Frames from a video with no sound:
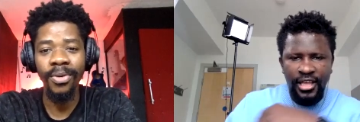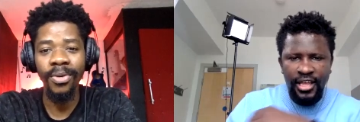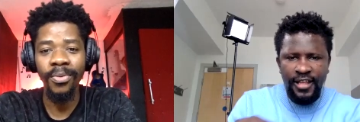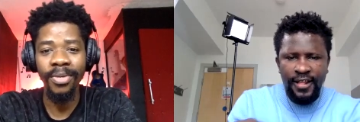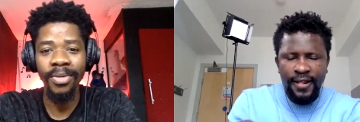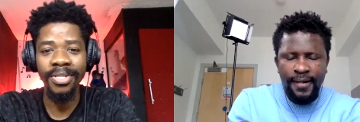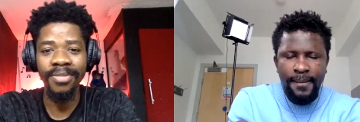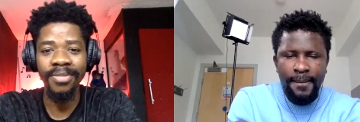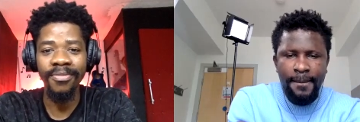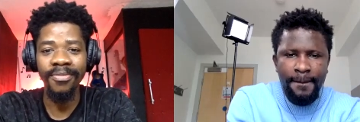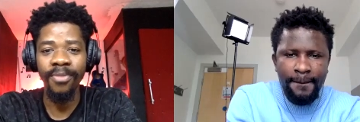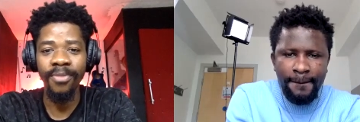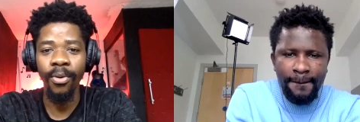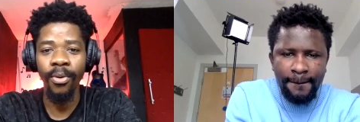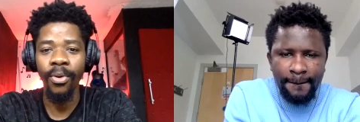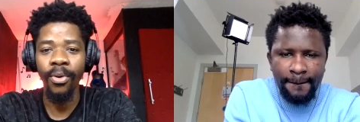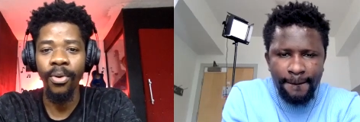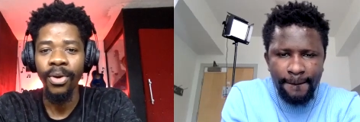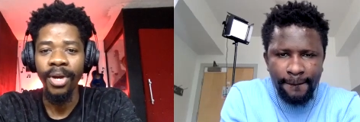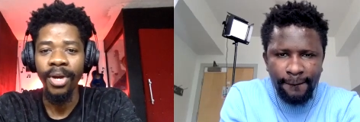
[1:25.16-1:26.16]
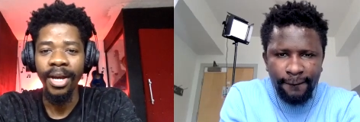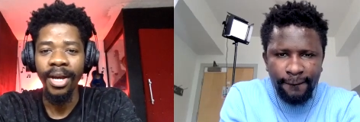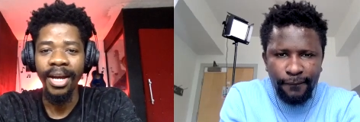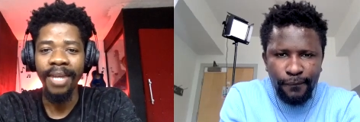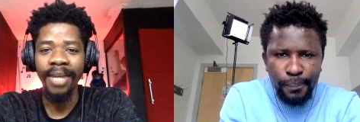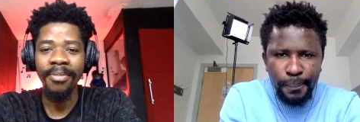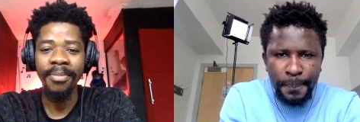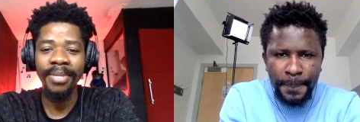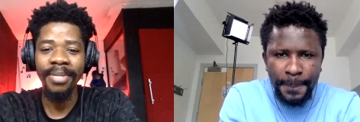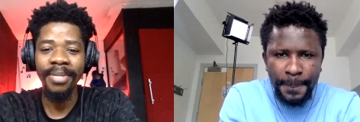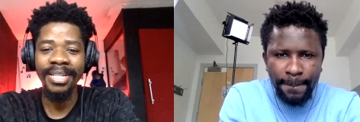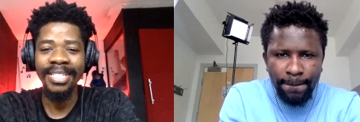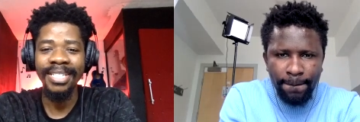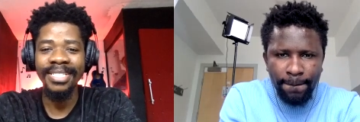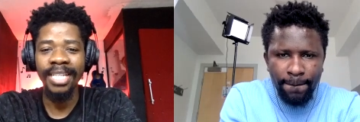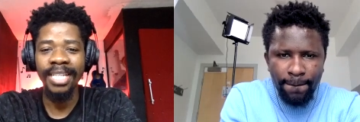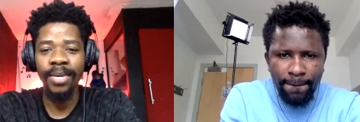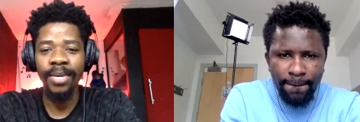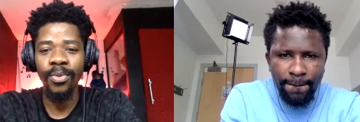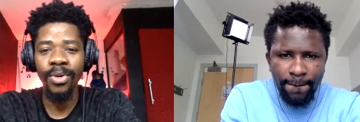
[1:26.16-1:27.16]
Speaker 1: waiting yeah. for. I remember that
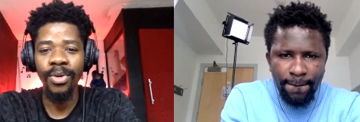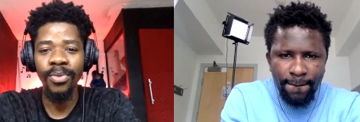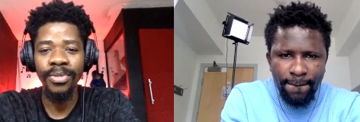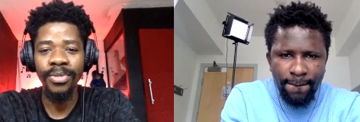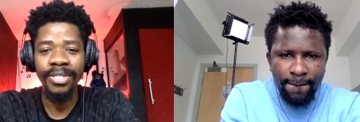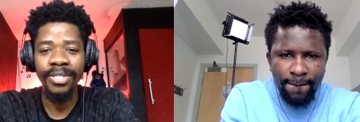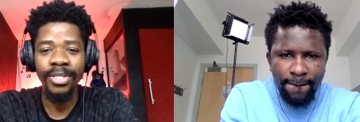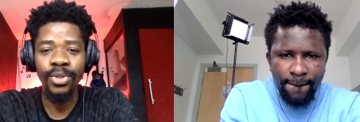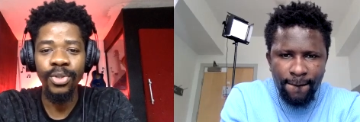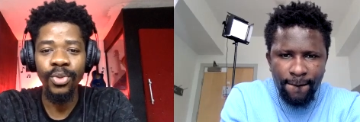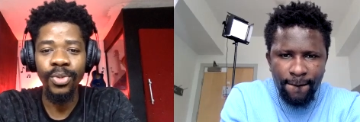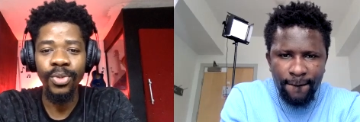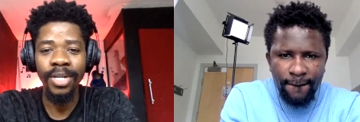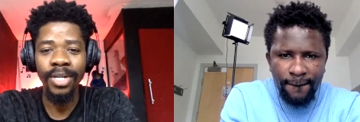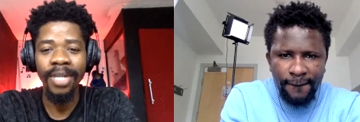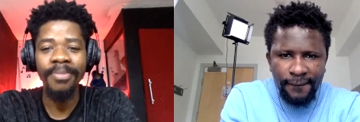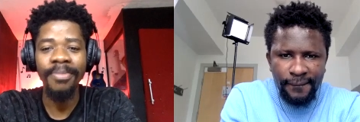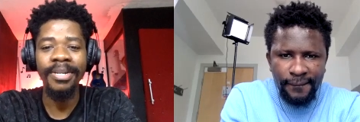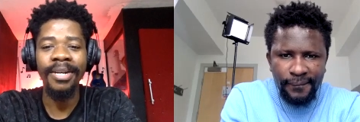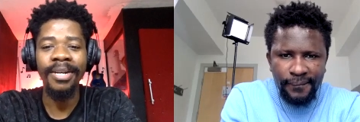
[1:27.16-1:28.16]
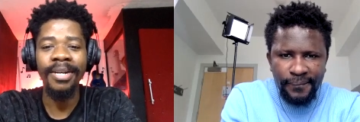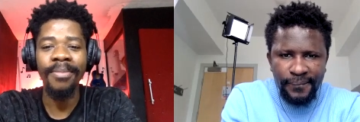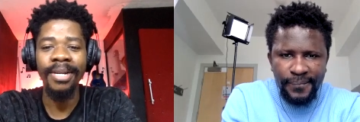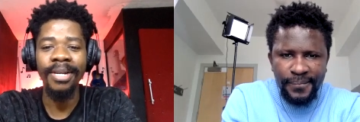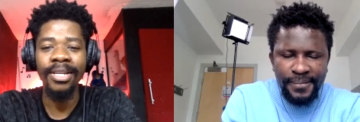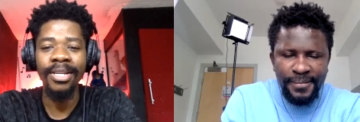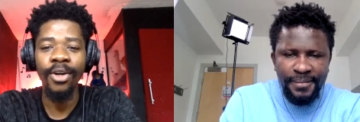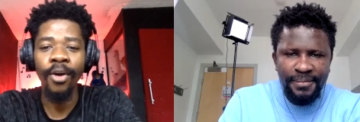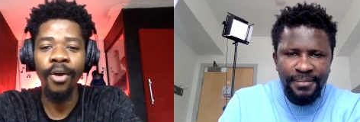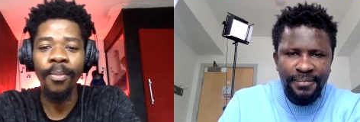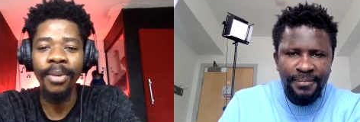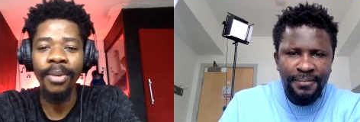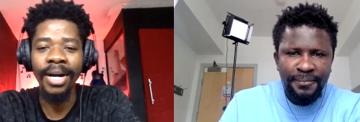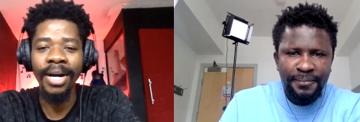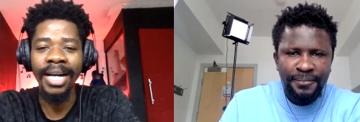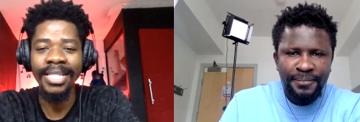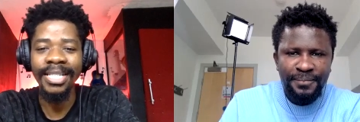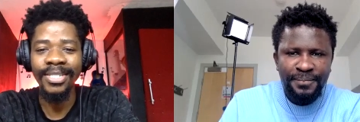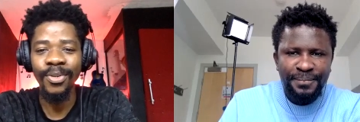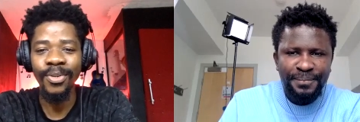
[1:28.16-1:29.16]
time when Wizkid took um Naira Marley up
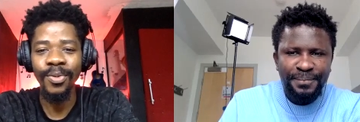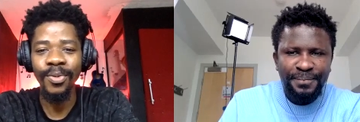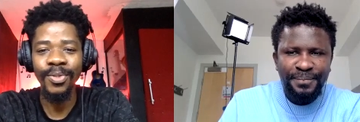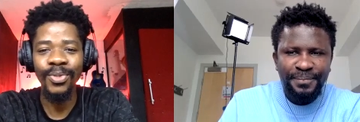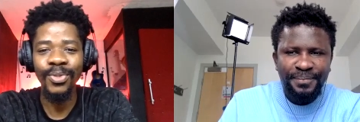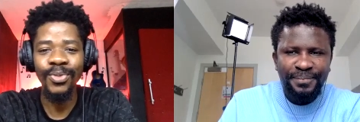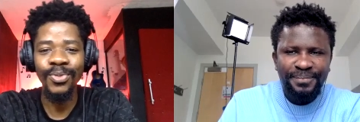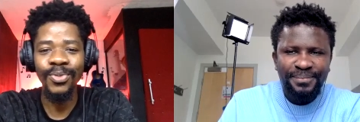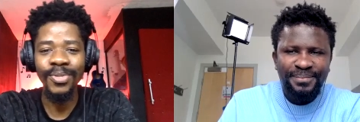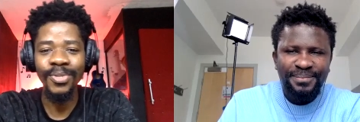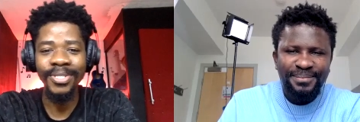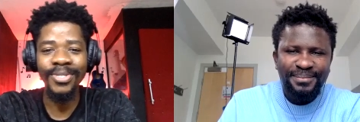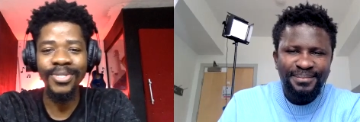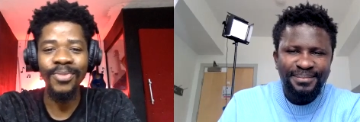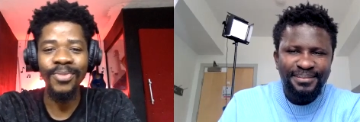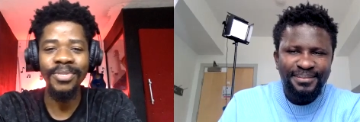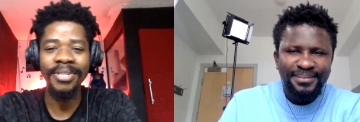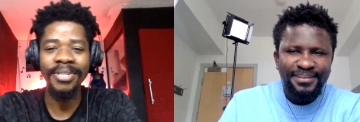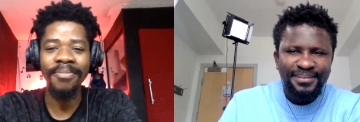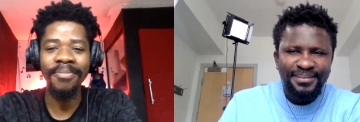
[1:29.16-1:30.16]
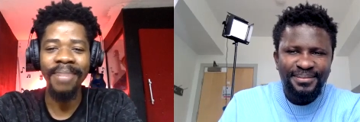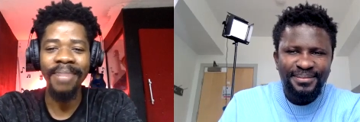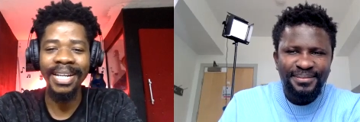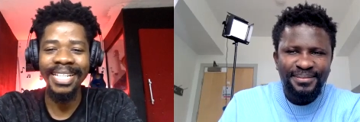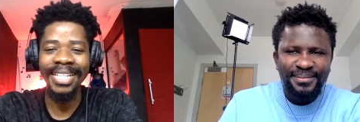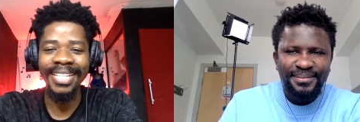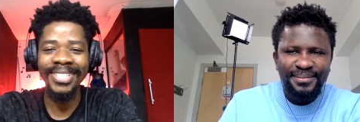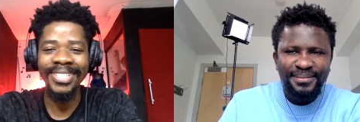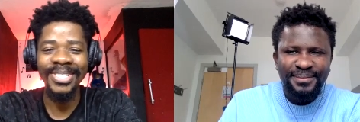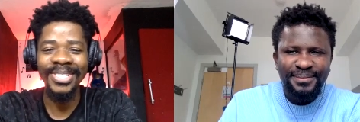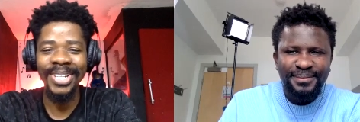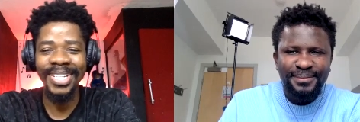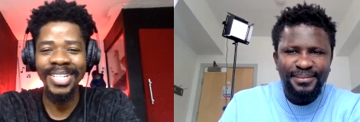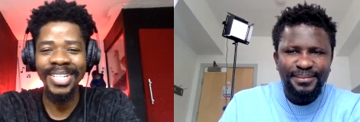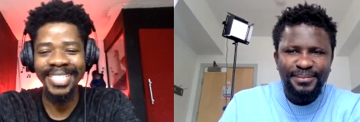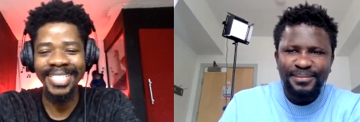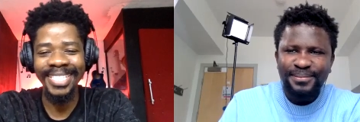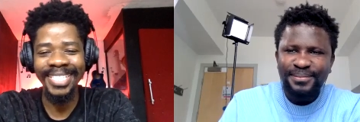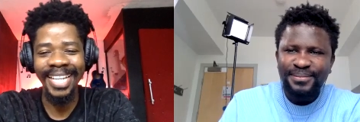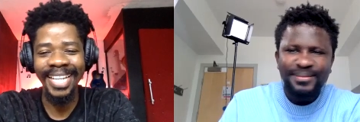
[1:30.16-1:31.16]
at the O2, you know, with the mad entrance,
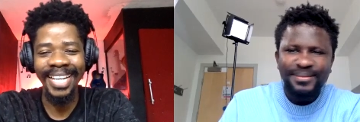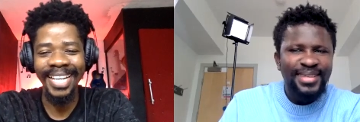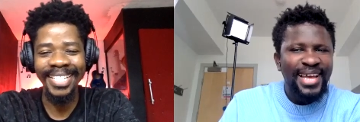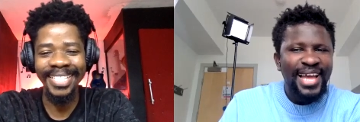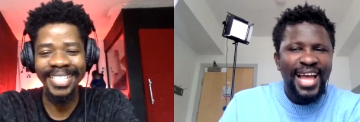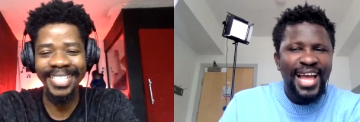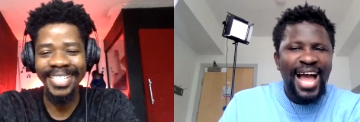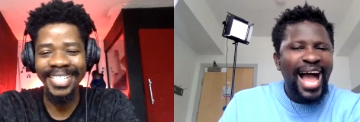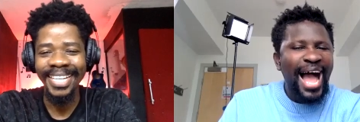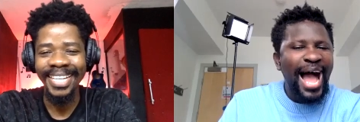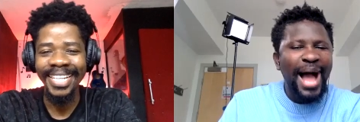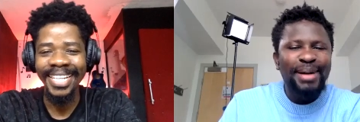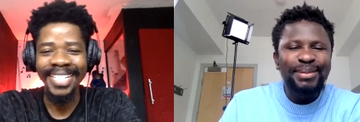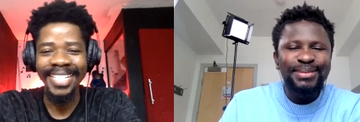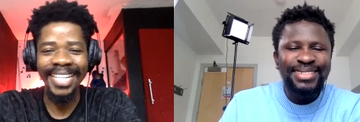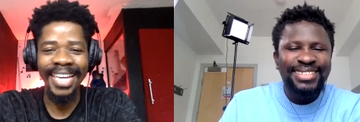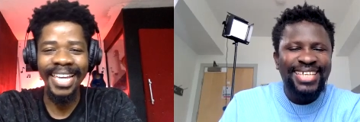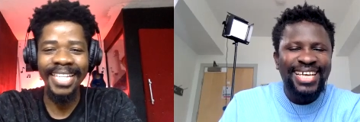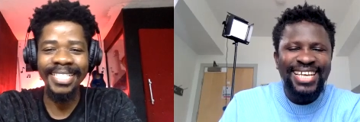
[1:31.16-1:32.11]
the dance, I'll like